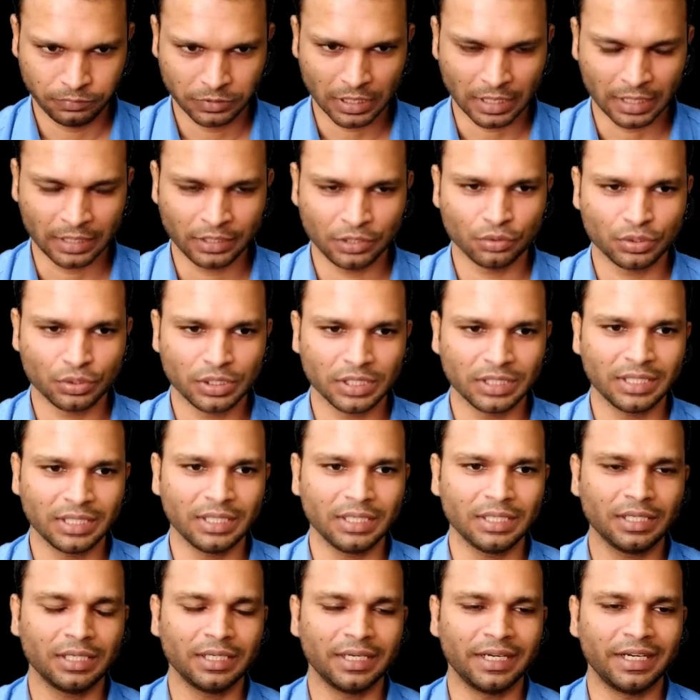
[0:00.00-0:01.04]
And using
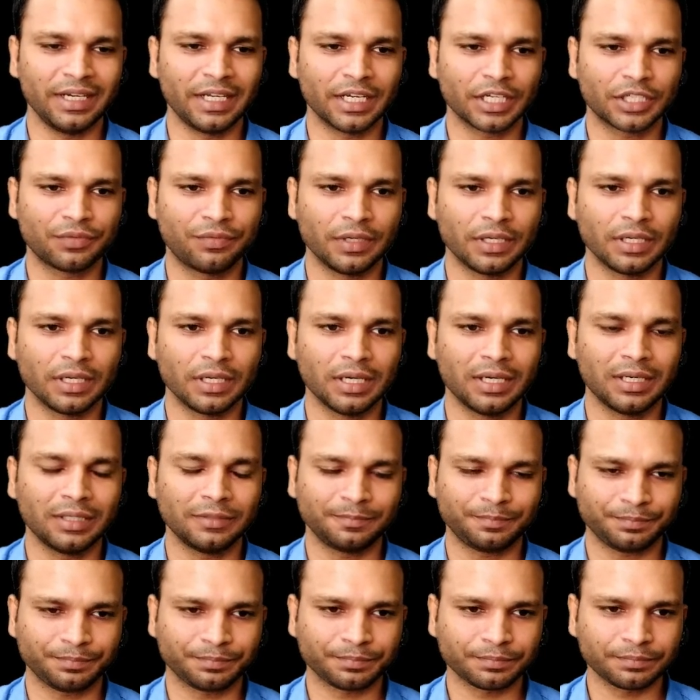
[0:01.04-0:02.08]
the index finger
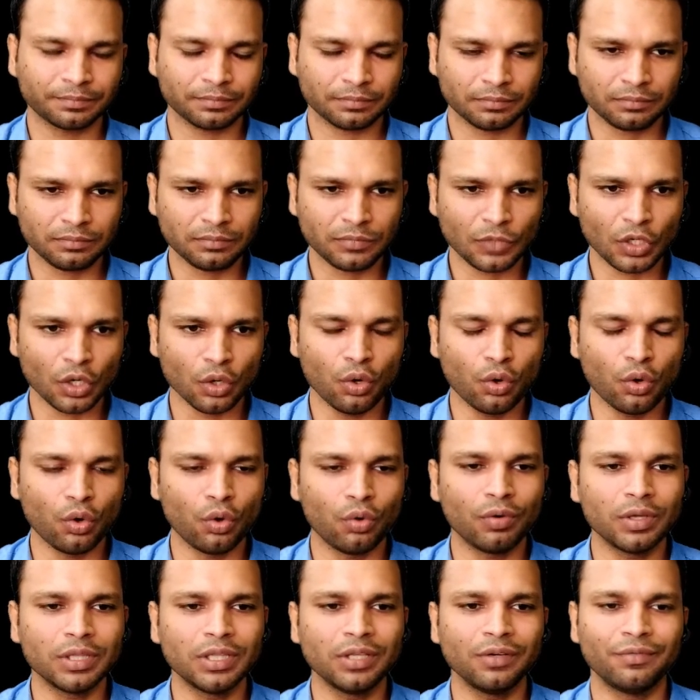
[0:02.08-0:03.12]

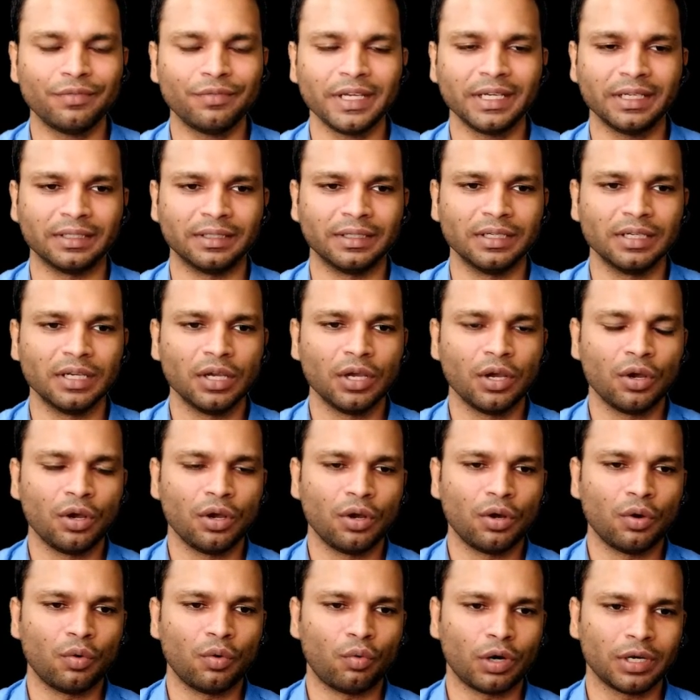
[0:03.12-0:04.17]
over the wing,
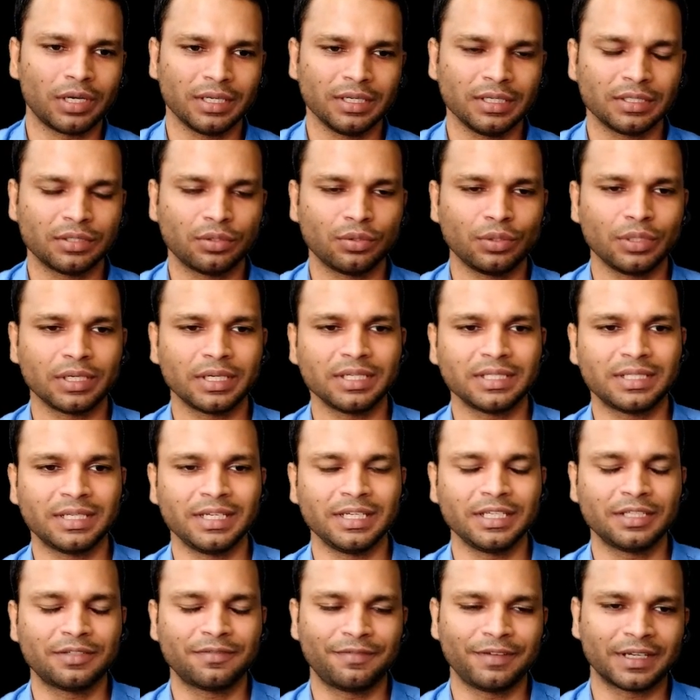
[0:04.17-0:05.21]
what he is doing is
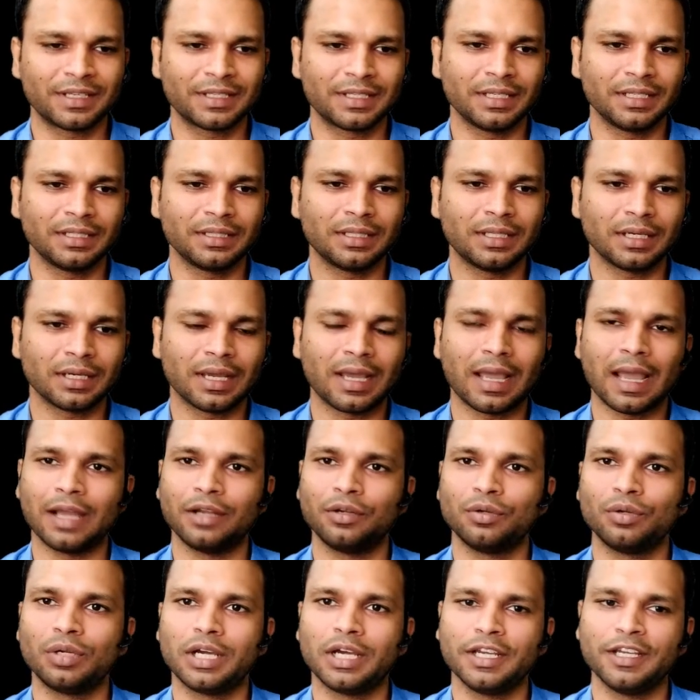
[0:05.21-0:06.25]
he is fixing the
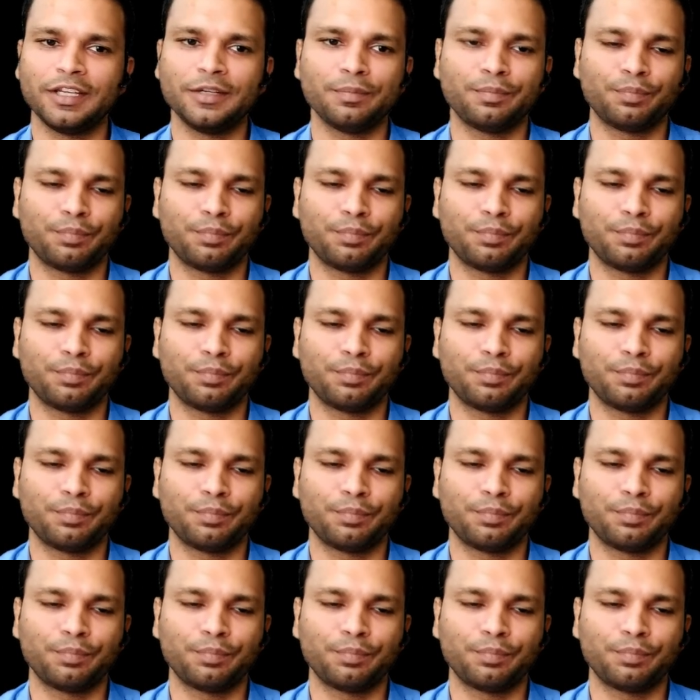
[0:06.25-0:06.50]
cannula in